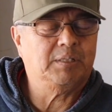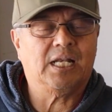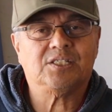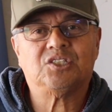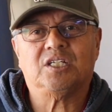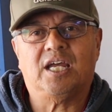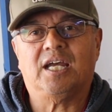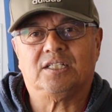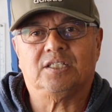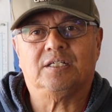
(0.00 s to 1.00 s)
balancing
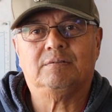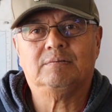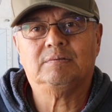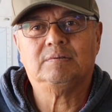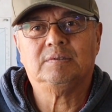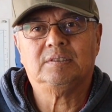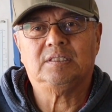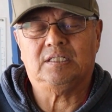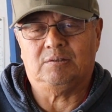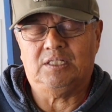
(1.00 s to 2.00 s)
act there.
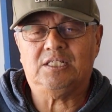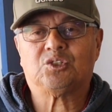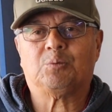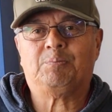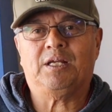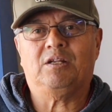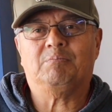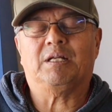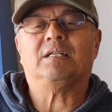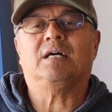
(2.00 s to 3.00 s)
It needs the
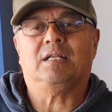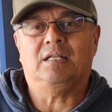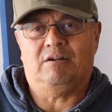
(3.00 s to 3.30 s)
plenum, but not